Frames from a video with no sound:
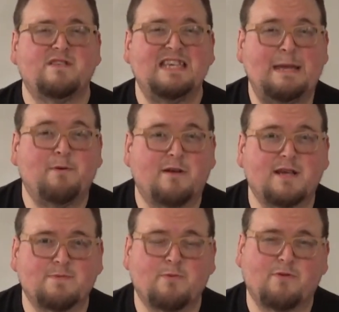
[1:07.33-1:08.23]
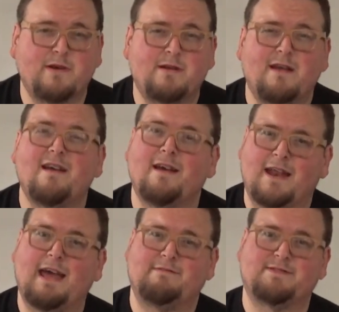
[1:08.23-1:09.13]
Keep on exploring and
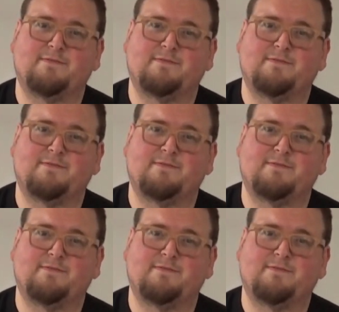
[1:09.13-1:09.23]
have some